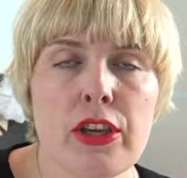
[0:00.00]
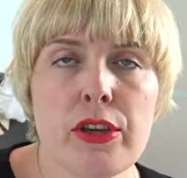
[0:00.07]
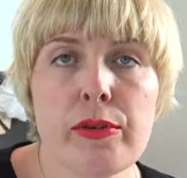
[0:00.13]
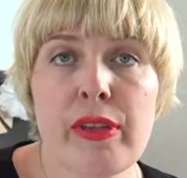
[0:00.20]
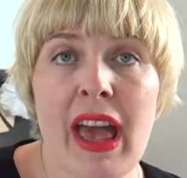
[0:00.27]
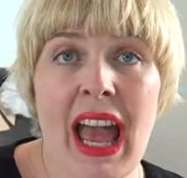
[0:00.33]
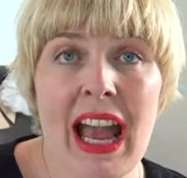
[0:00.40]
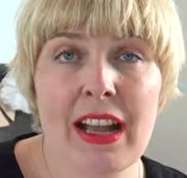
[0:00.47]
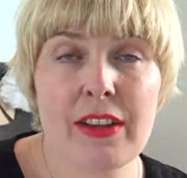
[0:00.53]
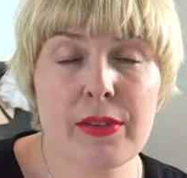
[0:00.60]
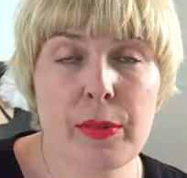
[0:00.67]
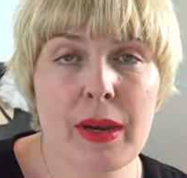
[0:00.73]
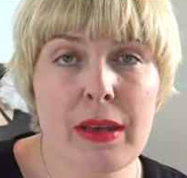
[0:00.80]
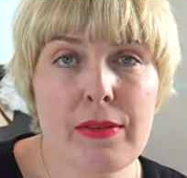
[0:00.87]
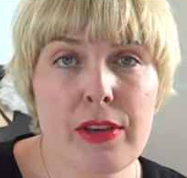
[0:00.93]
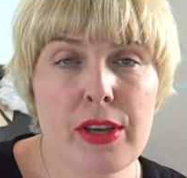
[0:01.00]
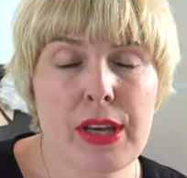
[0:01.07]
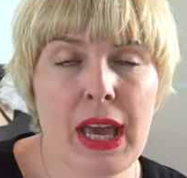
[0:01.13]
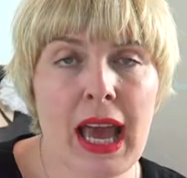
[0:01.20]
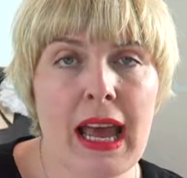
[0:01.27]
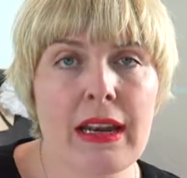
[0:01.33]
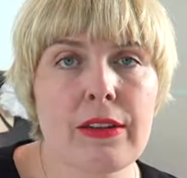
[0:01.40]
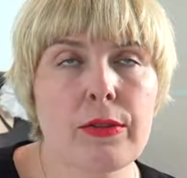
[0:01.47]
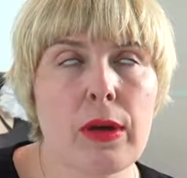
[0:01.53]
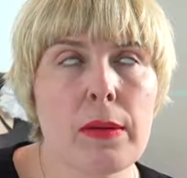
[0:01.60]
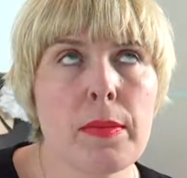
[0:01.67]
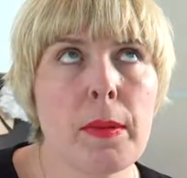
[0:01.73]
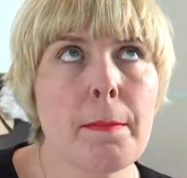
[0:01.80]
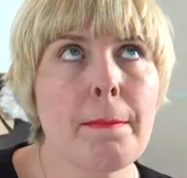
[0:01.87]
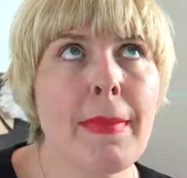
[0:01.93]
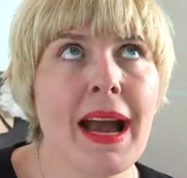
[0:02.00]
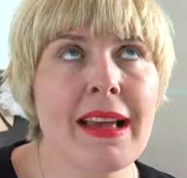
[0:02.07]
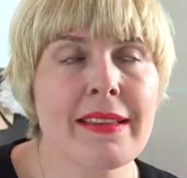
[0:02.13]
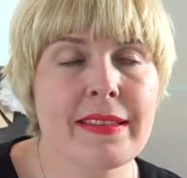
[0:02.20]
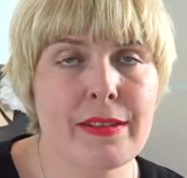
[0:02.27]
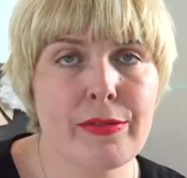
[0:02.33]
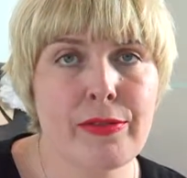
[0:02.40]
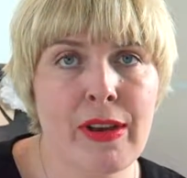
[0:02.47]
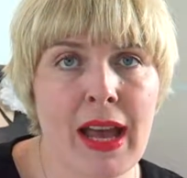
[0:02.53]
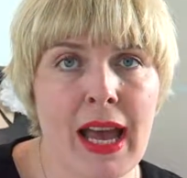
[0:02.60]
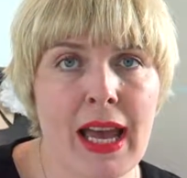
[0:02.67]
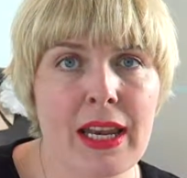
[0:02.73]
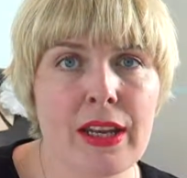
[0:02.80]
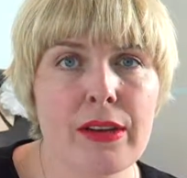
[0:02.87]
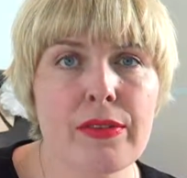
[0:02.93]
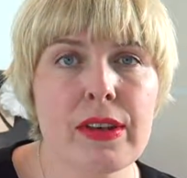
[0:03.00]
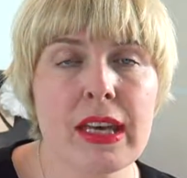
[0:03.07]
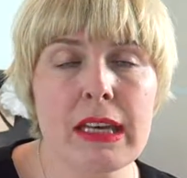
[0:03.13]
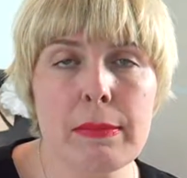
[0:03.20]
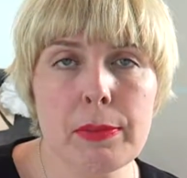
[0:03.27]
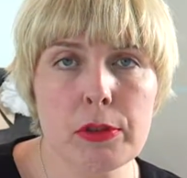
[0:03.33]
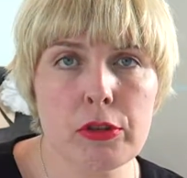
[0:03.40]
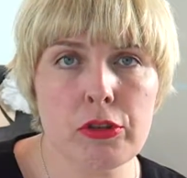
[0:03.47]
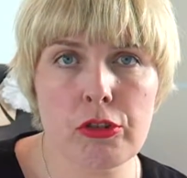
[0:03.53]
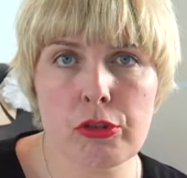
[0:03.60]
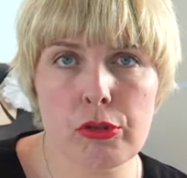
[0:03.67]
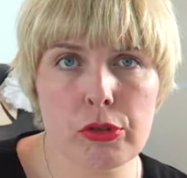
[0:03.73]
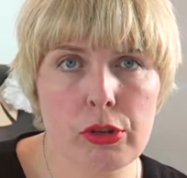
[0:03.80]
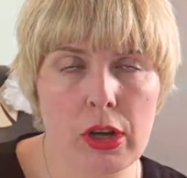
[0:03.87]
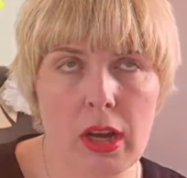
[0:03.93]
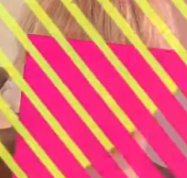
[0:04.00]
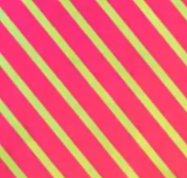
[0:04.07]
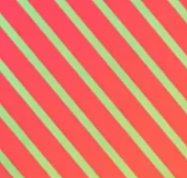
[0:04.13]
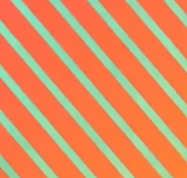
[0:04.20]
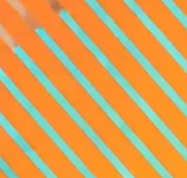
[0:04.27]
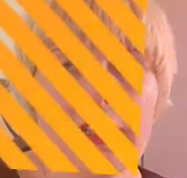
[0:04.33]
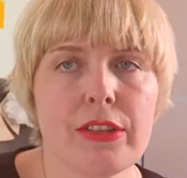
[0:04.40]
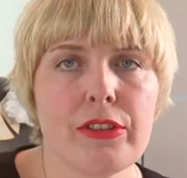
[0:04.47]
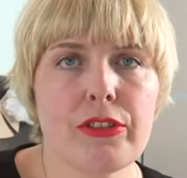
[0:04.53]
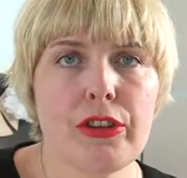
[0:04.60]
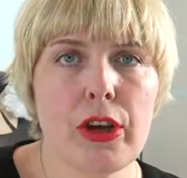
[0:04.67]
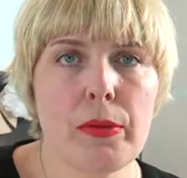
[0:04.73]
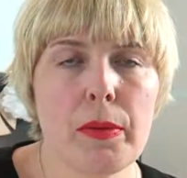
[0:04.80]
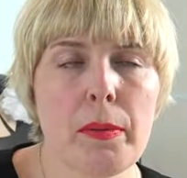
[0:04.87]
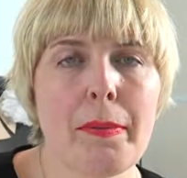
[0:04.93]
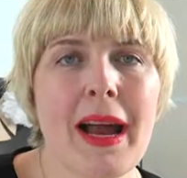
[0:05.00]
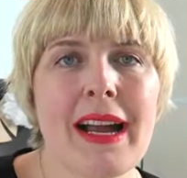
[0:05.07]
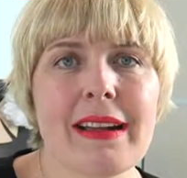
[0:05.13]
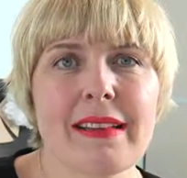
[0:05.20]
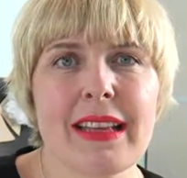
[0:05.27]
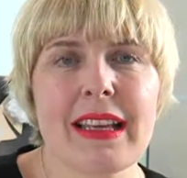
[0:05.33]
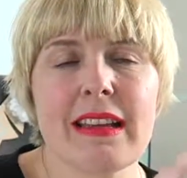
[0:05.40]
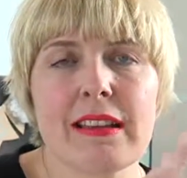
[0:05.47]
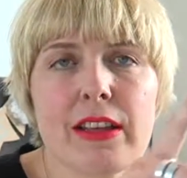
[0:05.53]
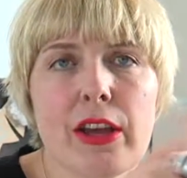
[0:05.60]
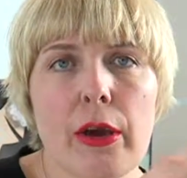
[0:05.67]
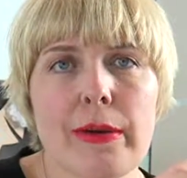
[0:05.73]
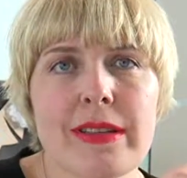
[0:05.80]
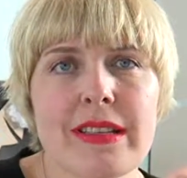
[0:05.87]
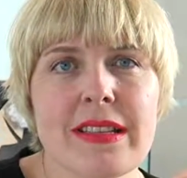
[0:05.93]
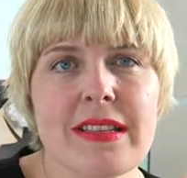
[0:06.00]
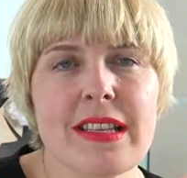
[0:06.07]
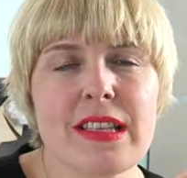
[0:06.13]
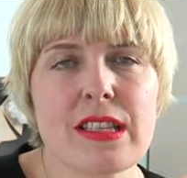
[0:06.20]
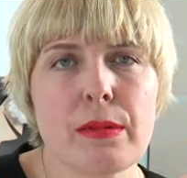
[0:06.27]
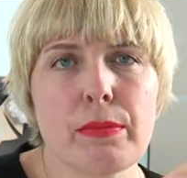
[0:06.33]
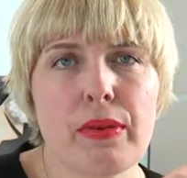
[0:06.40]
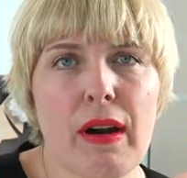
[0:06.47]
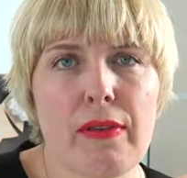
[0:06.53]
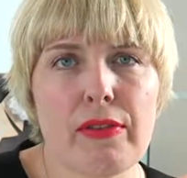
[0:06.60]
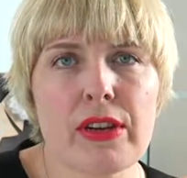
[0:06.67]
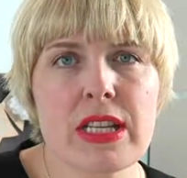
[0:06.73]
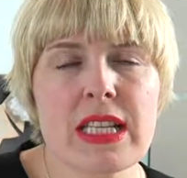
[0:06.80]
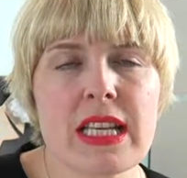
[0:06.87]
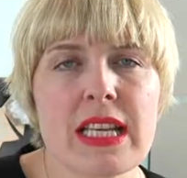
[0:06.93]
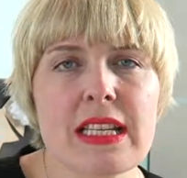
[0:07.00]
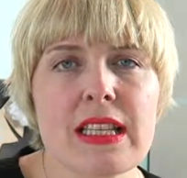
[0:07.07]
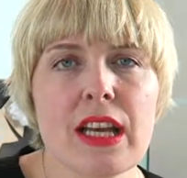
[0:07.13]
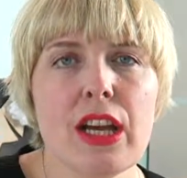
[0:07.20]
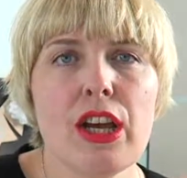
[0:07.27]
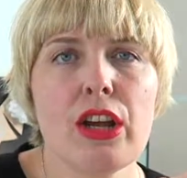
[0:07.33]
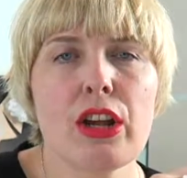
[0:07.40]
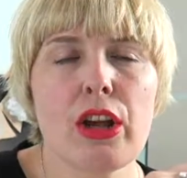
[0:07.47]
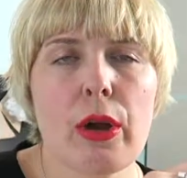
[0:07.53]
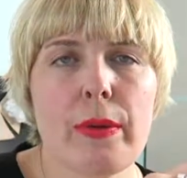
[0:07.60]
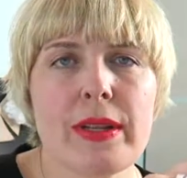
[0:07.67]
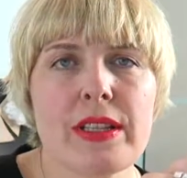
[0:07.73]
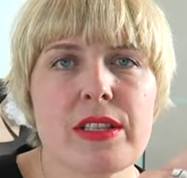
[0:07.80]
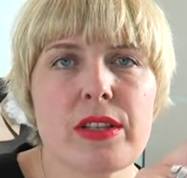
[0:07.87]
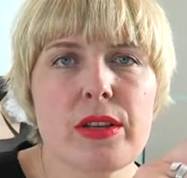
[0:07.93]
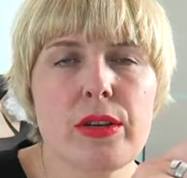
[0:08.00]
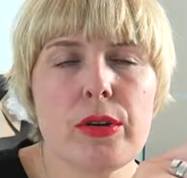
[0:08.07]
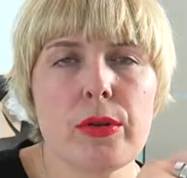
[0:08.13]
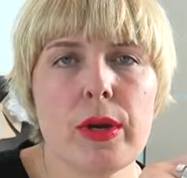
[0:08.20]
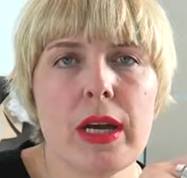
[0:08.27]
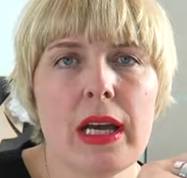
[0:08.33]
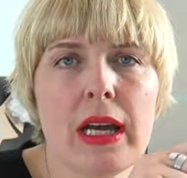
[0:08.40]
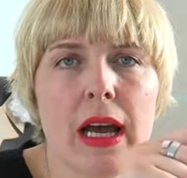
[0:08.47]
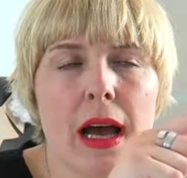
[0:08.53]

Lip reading: Use hacks whenever you can, so I'm a massive fan of keyboard shortcuts. So, but Mac's easy, go into system preferences, go into